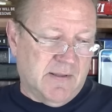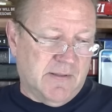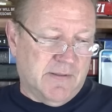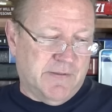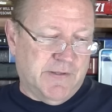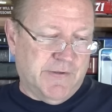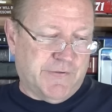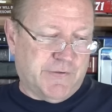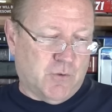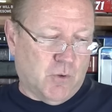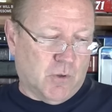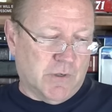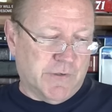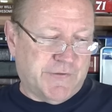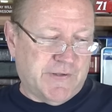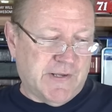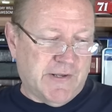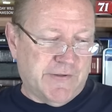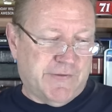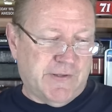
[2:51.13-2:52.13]
This court
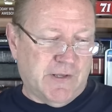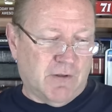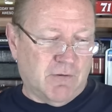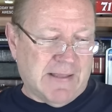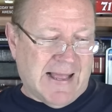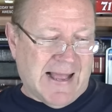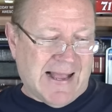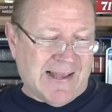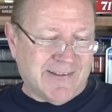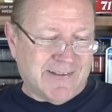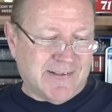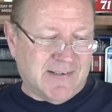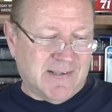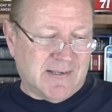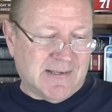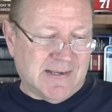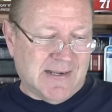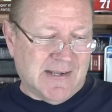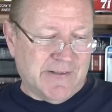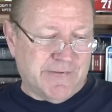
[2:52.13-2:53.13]
says the Alaska
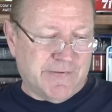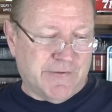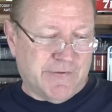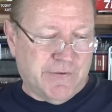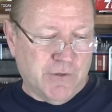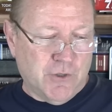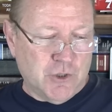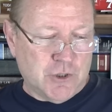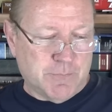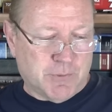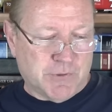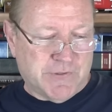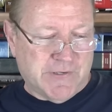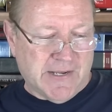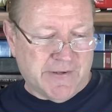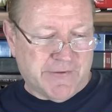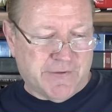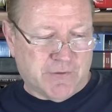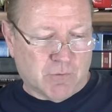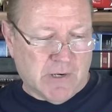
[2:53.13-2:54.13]
Constitution
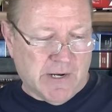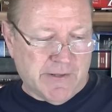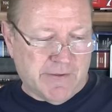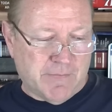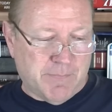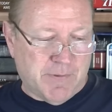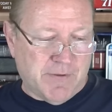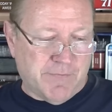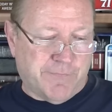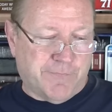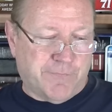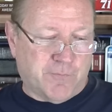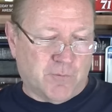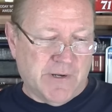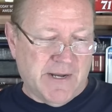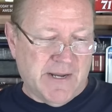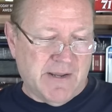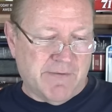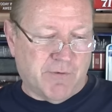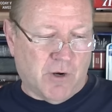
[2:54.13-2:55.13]
protects the right to be
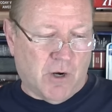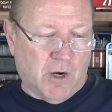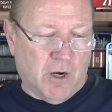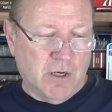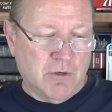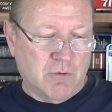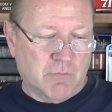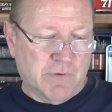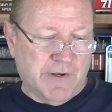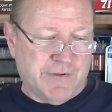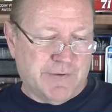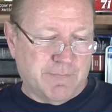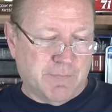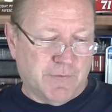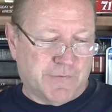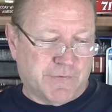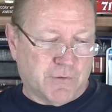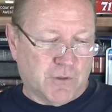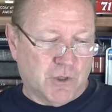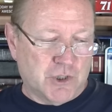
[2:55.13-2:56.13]
free of
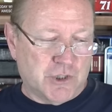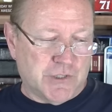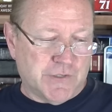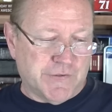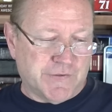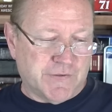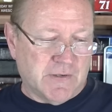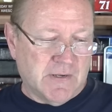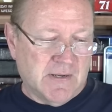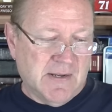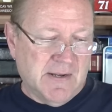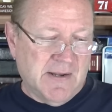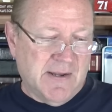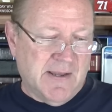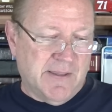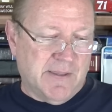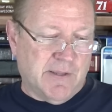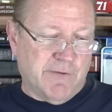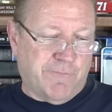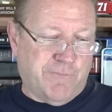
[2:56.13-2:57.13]
unreasonable searches.
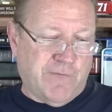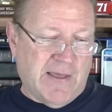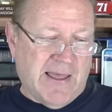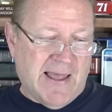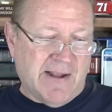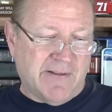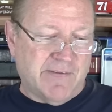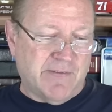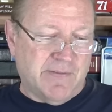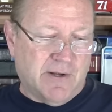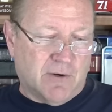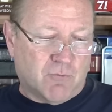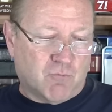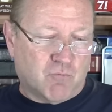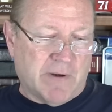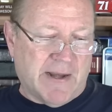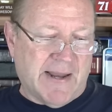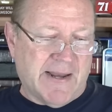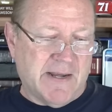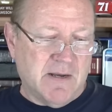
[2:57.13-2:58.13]
The fact that a
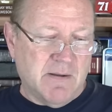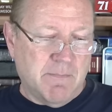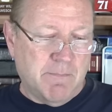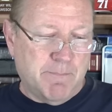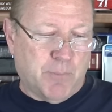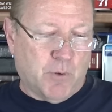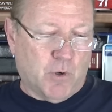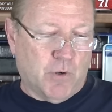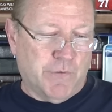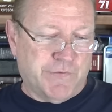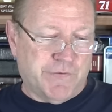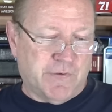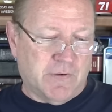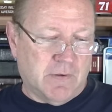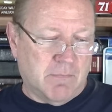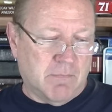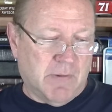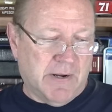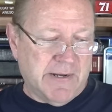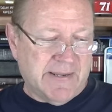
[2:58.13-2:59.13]
random
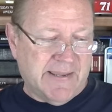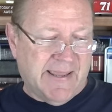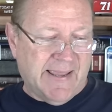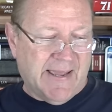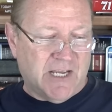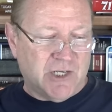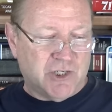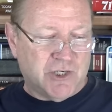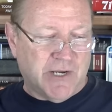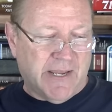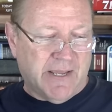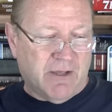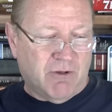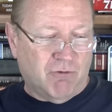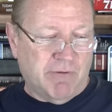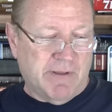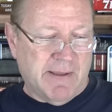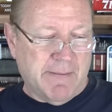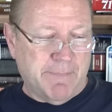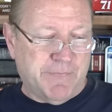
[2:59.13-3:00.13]
person might catch a
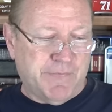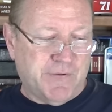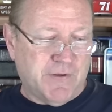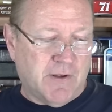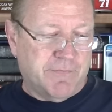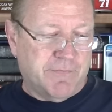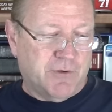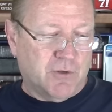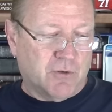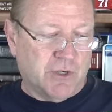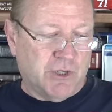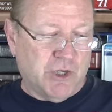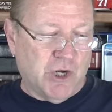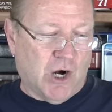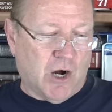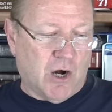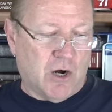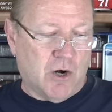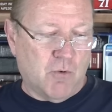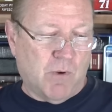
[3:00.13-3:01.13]
glimpse your
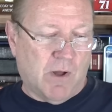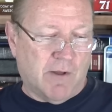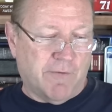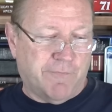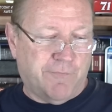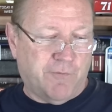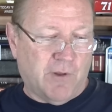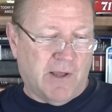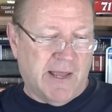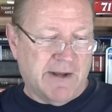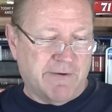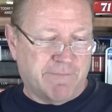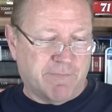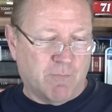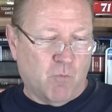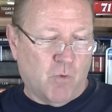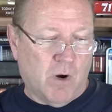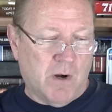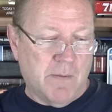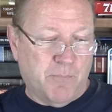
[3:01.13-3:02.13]
yard while flying
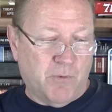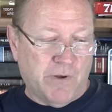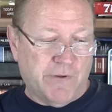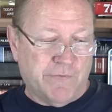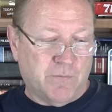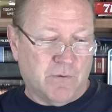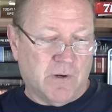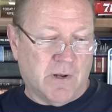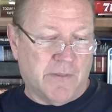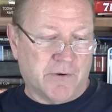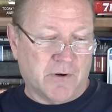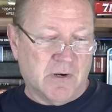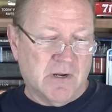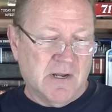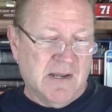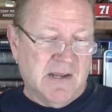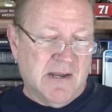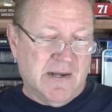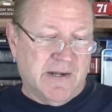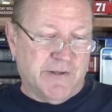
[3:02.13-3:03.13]
from one place to another
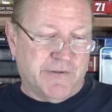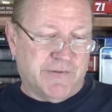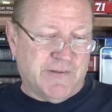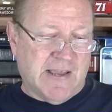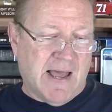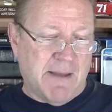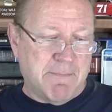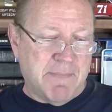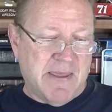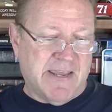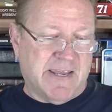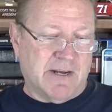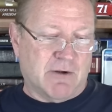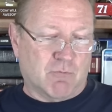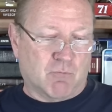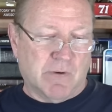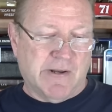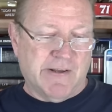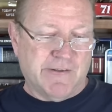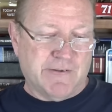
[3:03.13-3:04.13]
does not make it
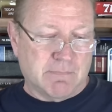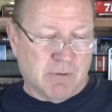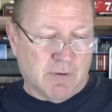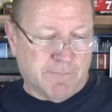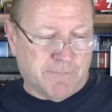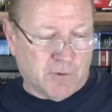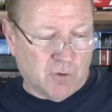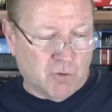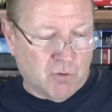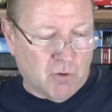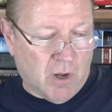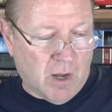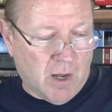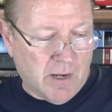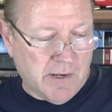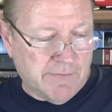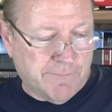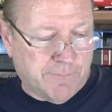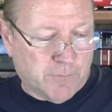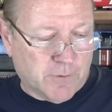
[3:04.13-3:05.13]
reasonable for
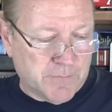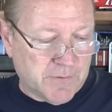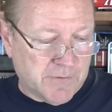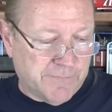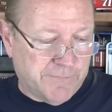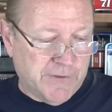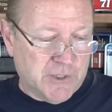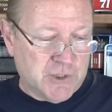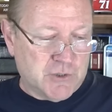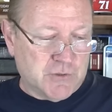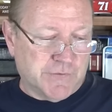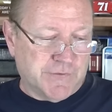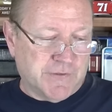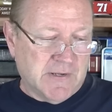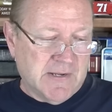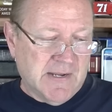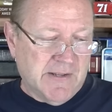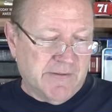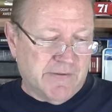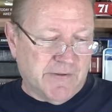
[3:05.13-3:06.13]
law enforcement officials
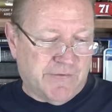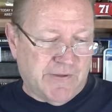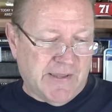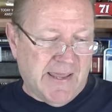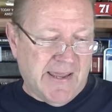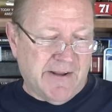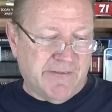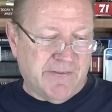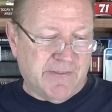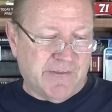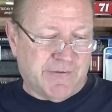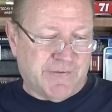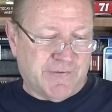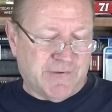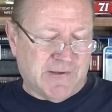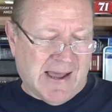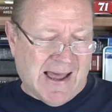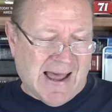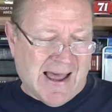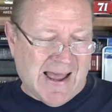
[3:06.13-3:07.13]
to take to the
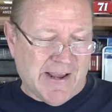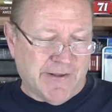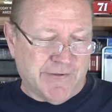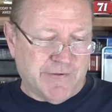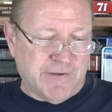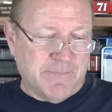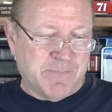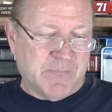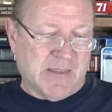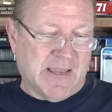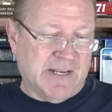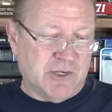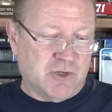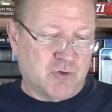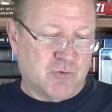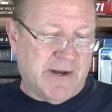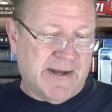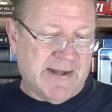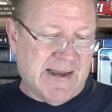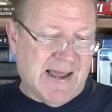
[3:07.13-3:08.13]
skies and
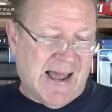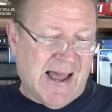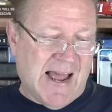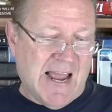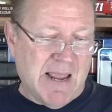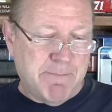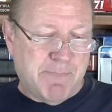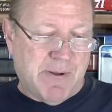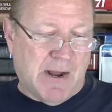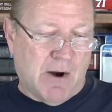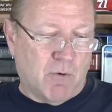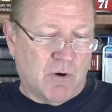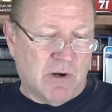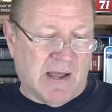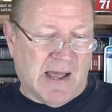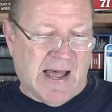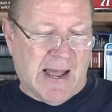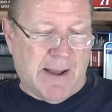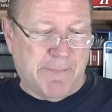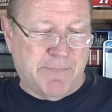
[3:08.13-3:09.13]
train high-powered
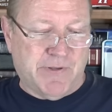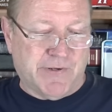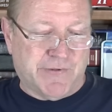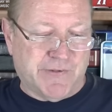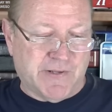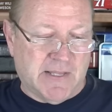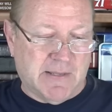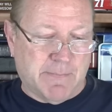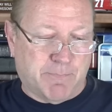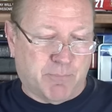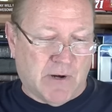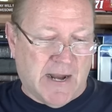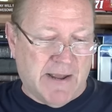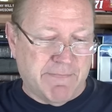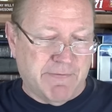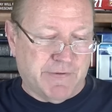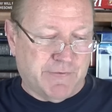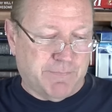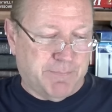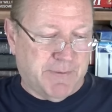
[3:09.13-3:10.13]
optics on the
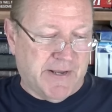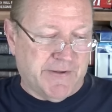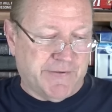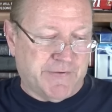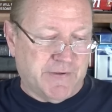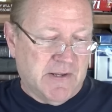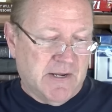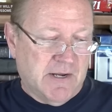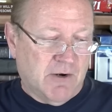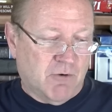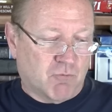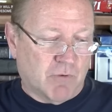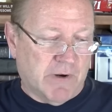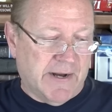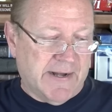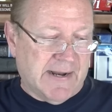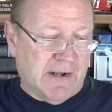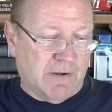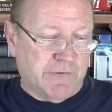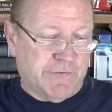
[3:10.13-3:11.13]
private space
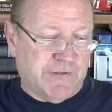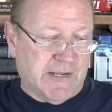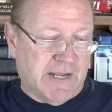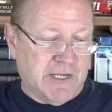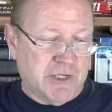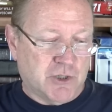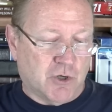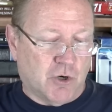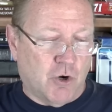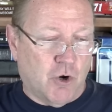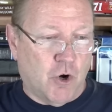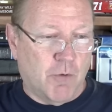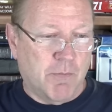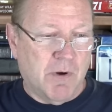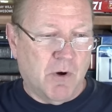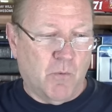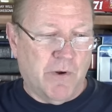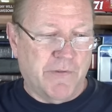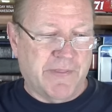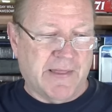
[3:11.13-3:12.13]
right outside your
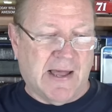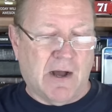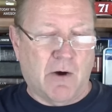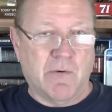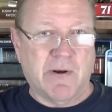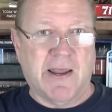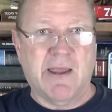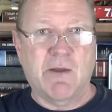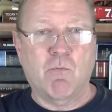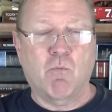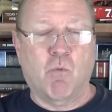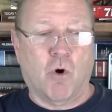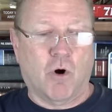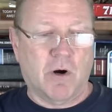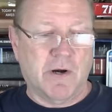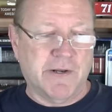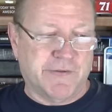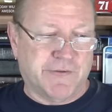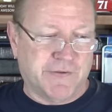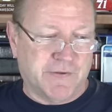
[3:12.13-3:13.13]
home without a
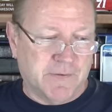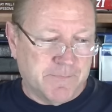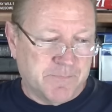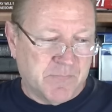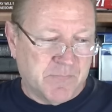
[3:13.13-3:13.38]
warrant.